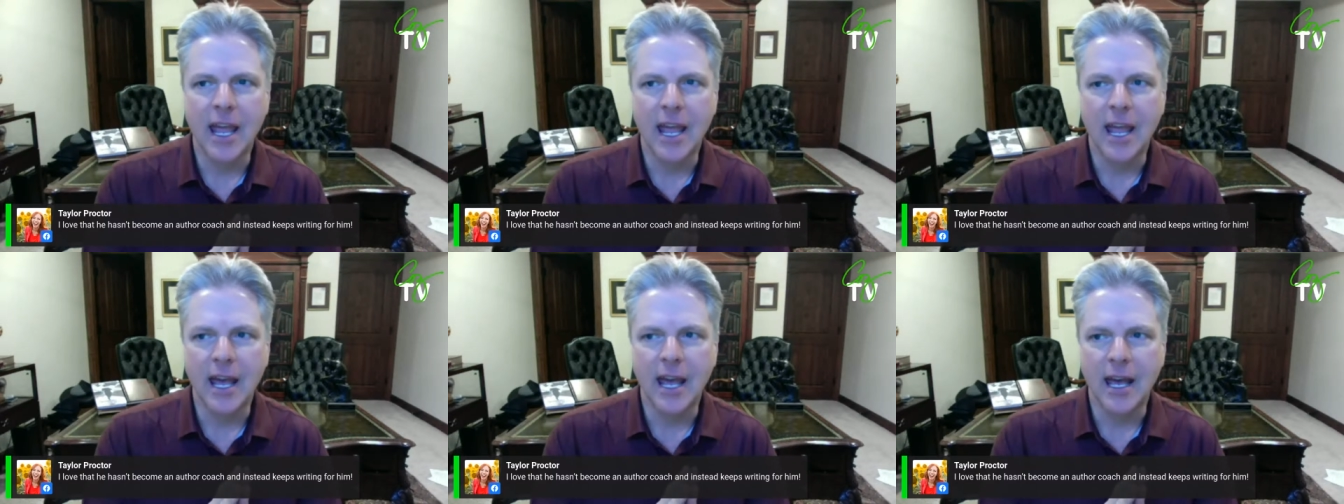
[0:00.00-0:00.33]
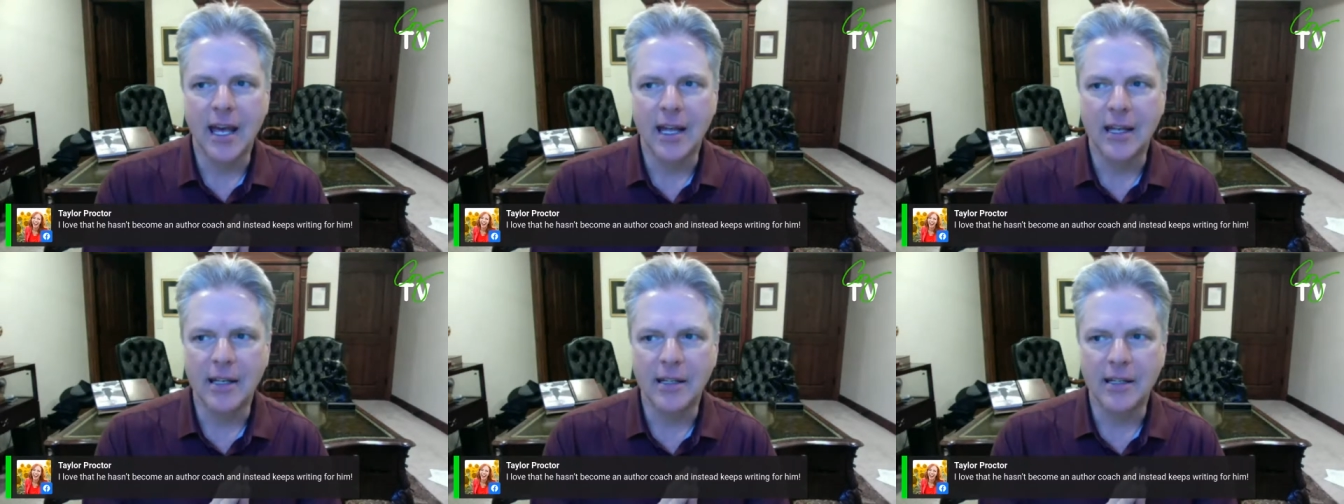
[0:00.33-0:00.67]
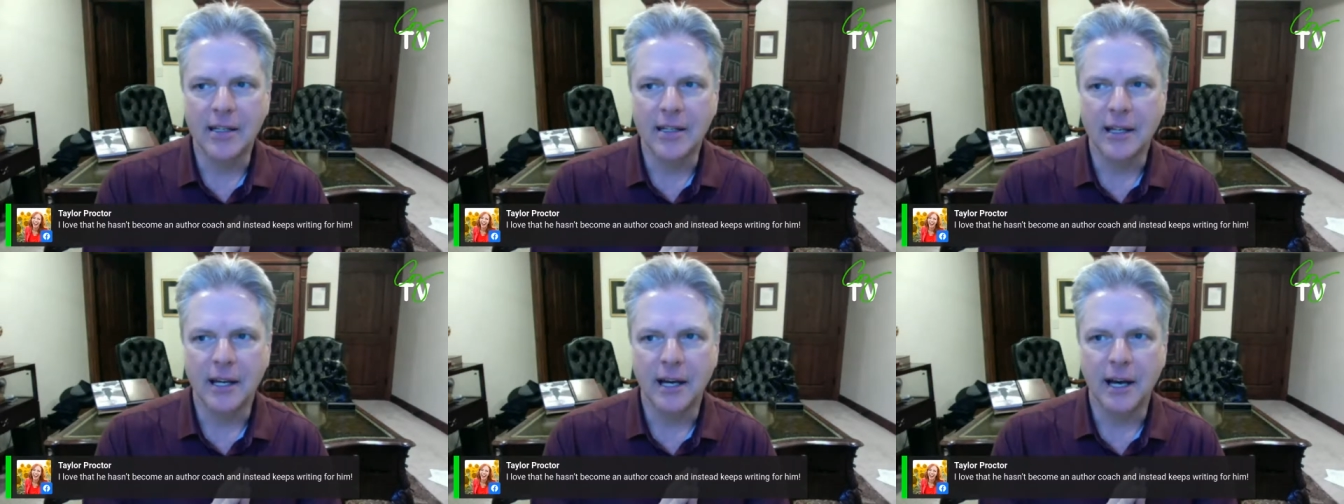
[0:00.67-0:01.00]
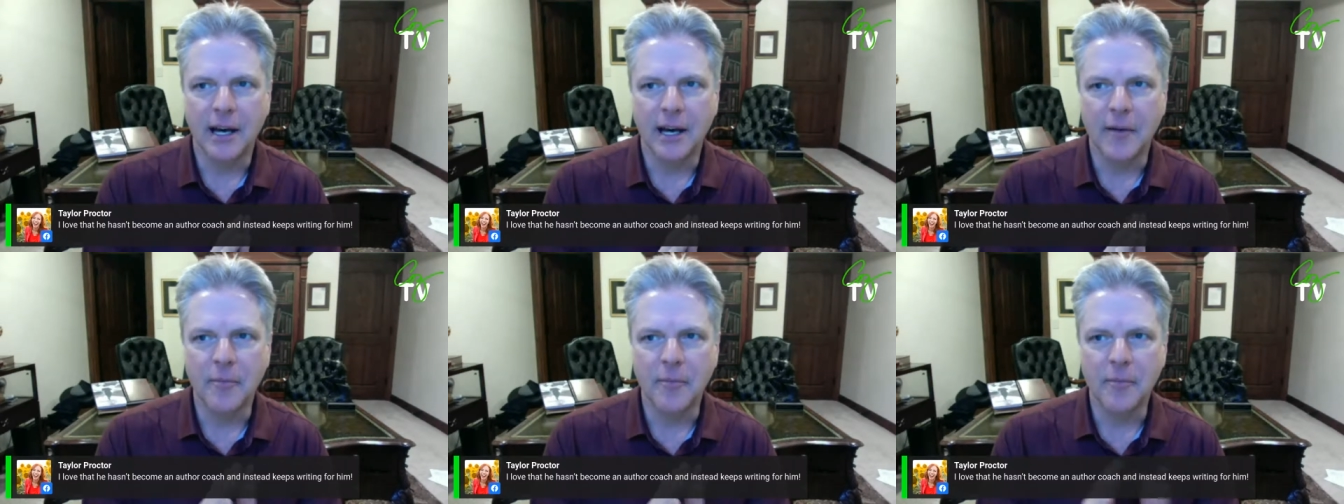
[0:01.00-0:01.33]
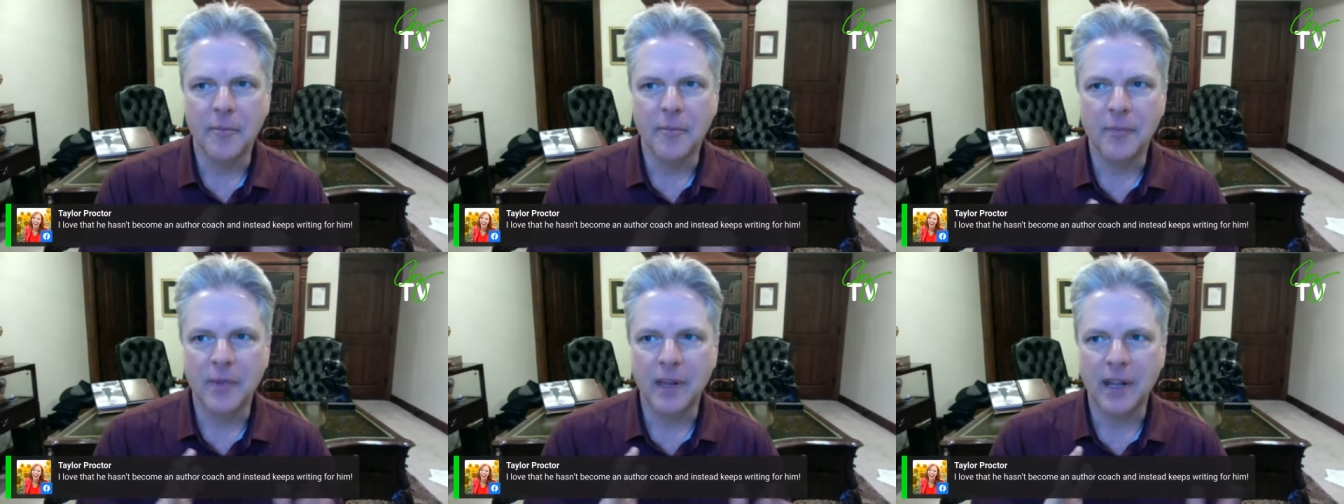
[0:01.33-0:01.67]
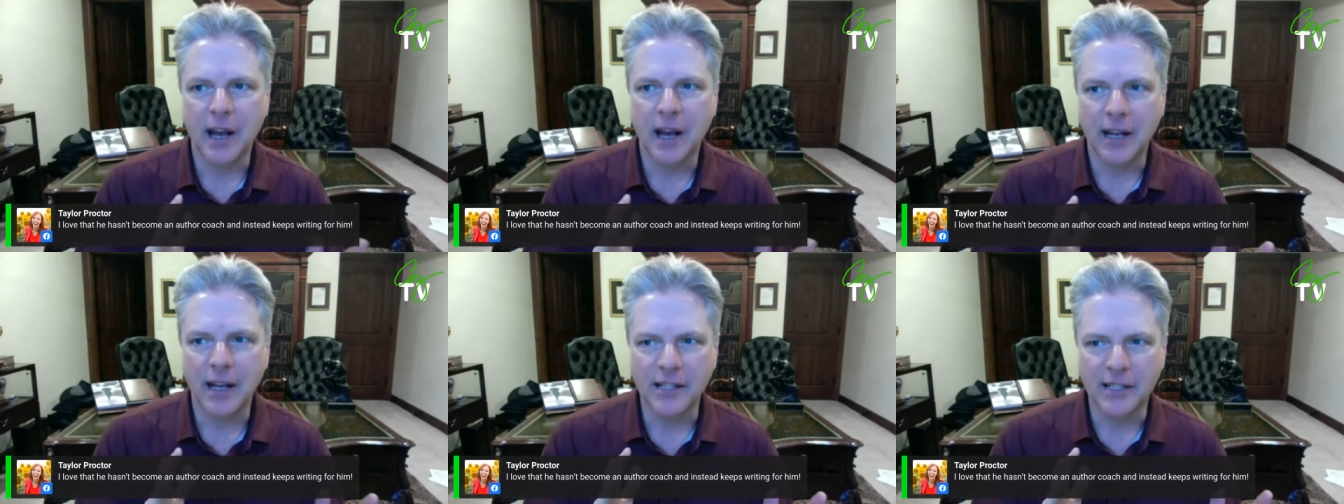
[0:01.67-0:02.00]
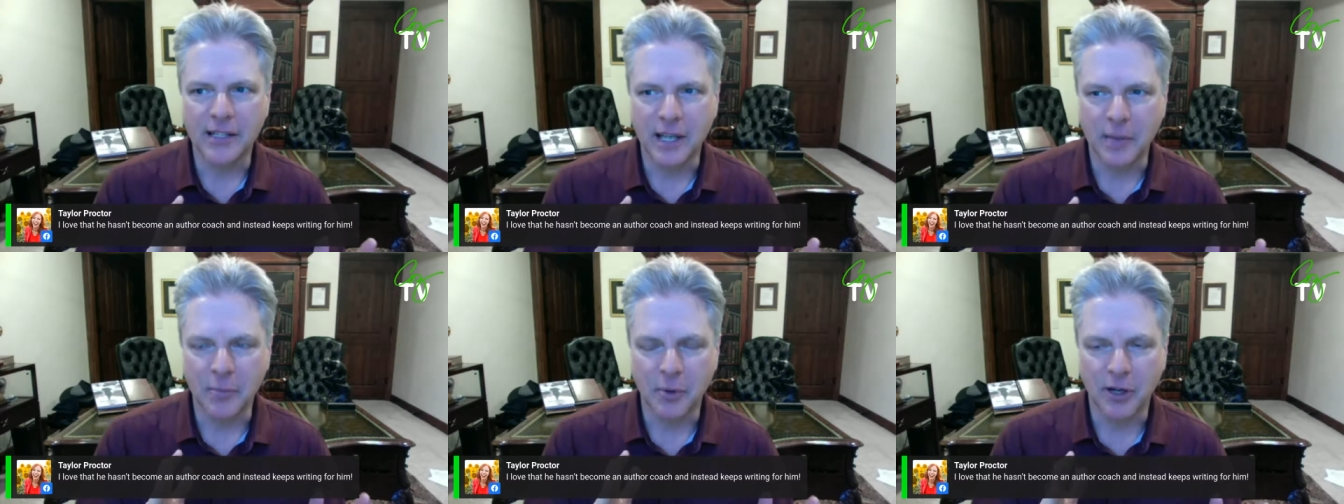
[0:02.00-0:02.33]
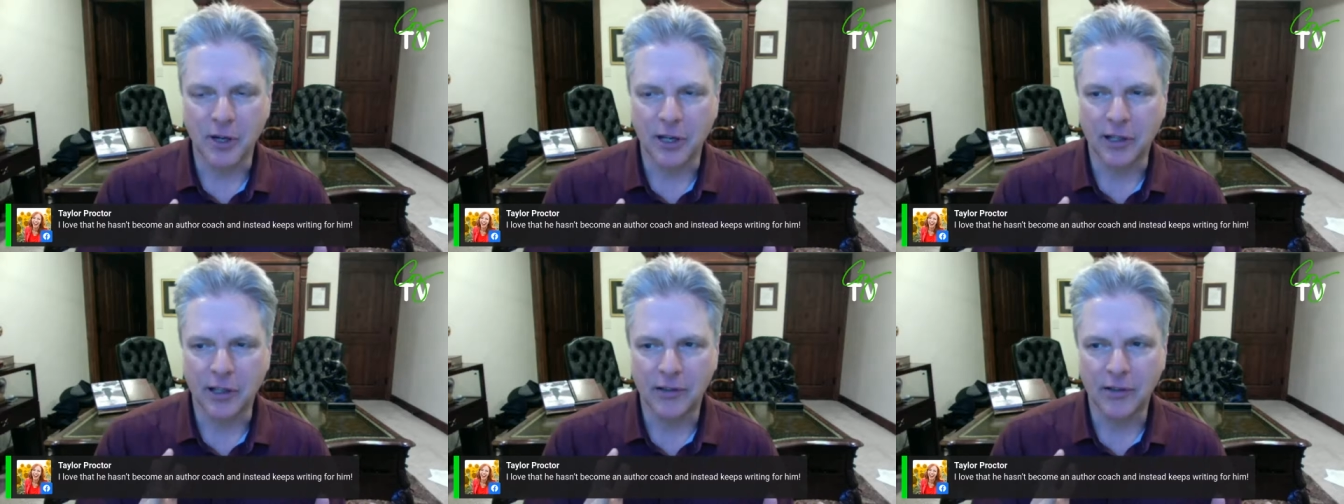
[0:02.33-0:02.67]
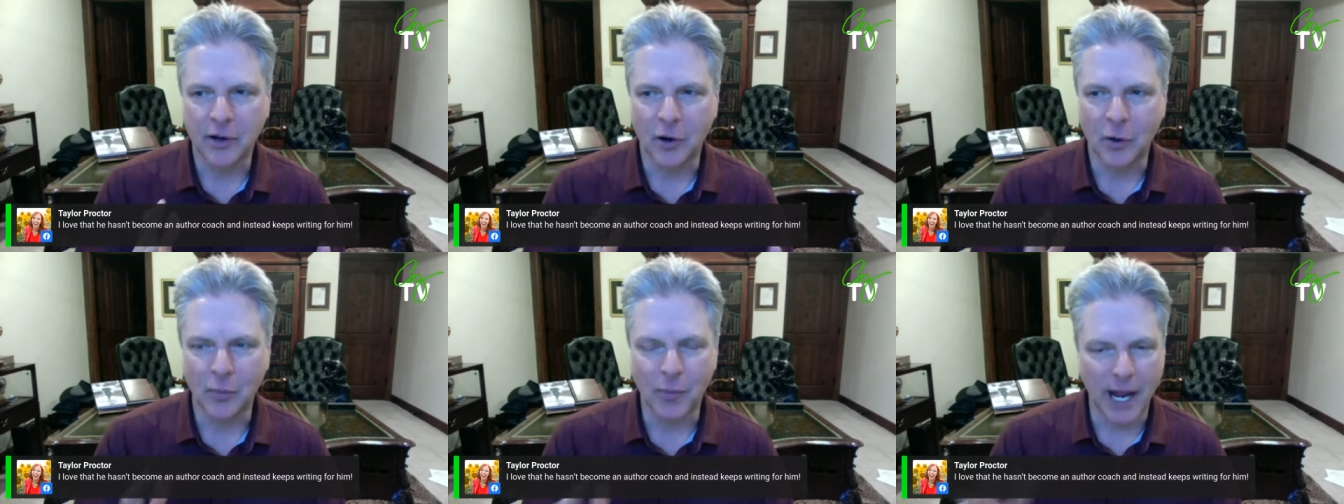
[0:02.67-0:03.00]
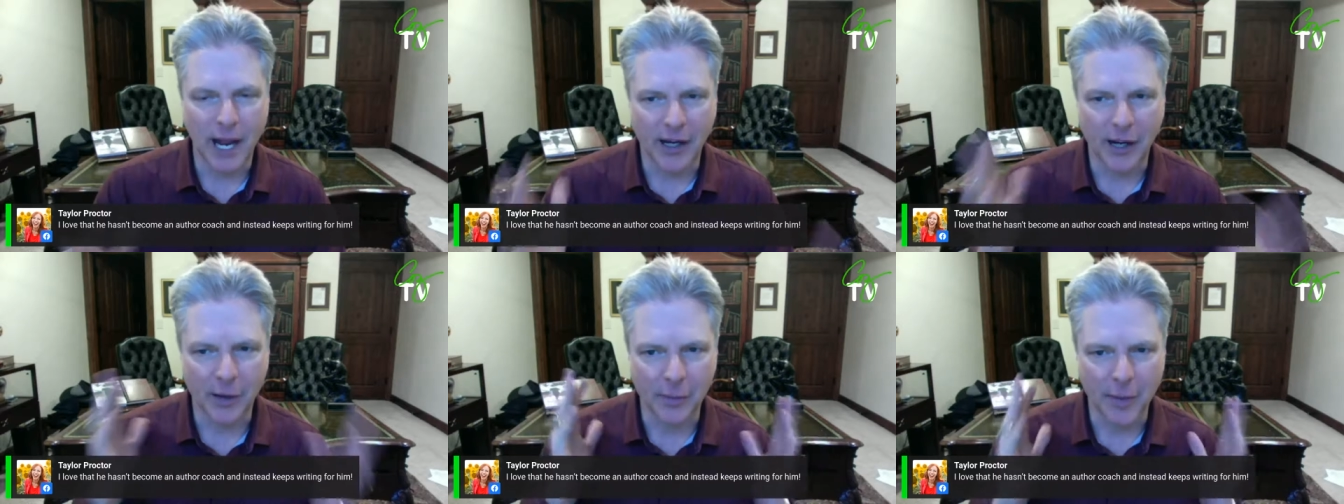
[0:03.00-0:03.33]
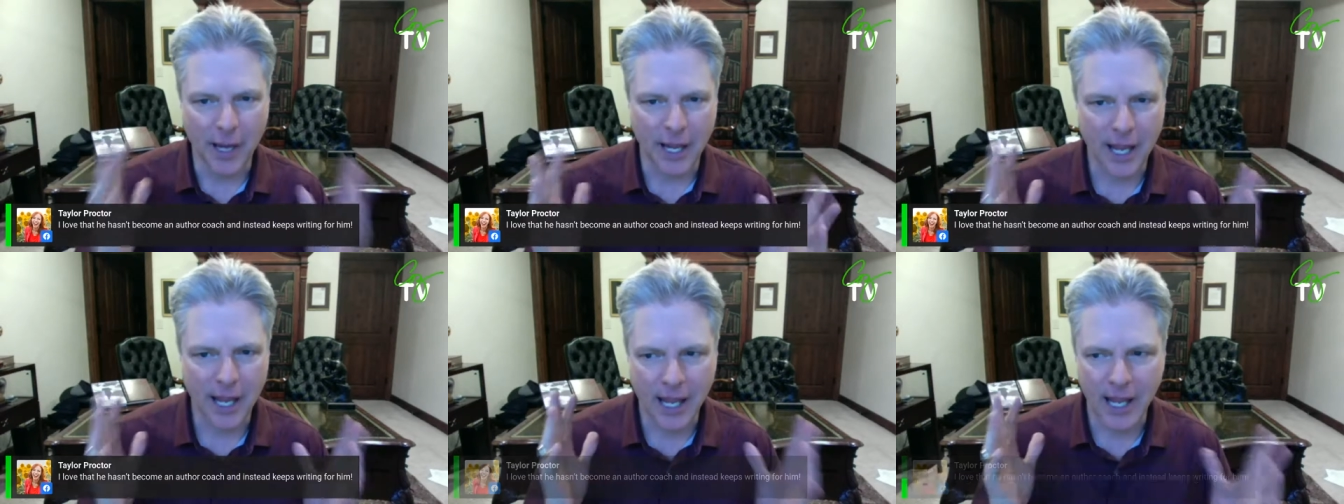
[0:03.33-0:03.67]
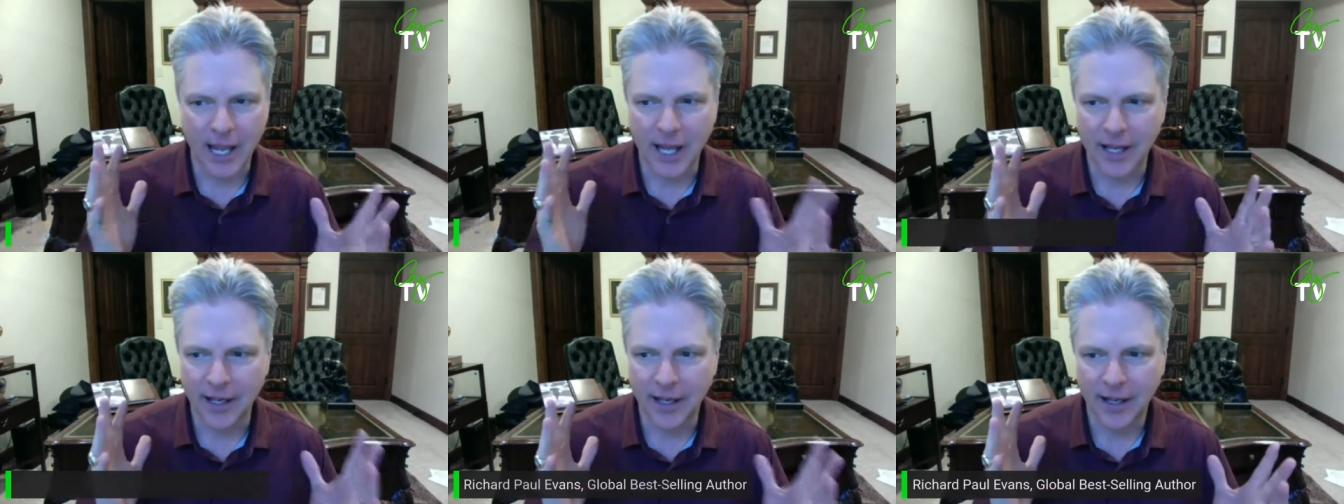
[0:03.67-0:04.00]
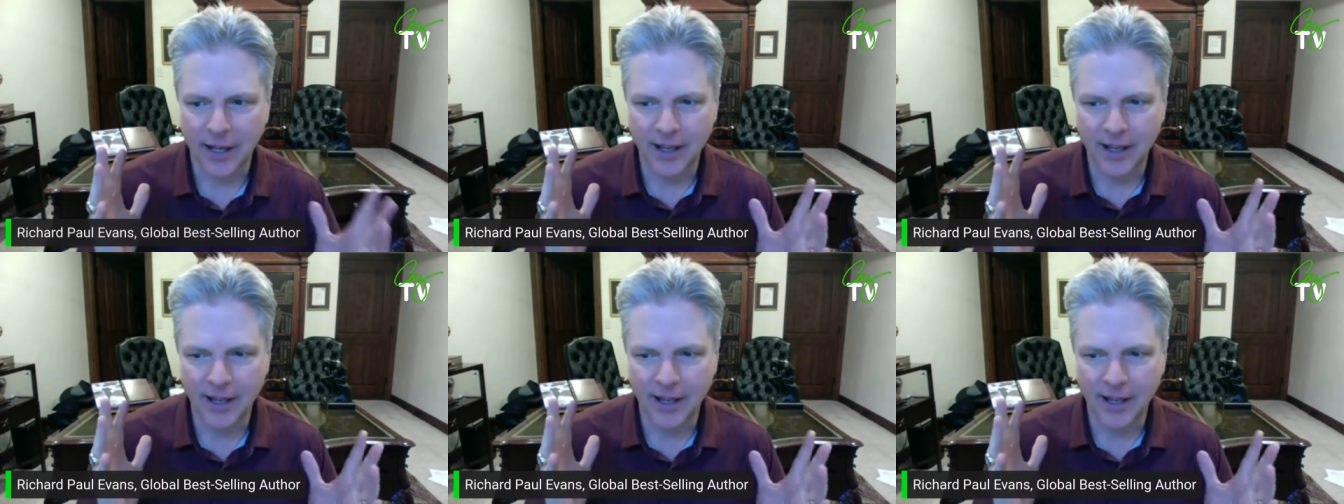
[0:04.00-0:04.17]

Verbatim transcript: and um, I just I put a cold pack on my head,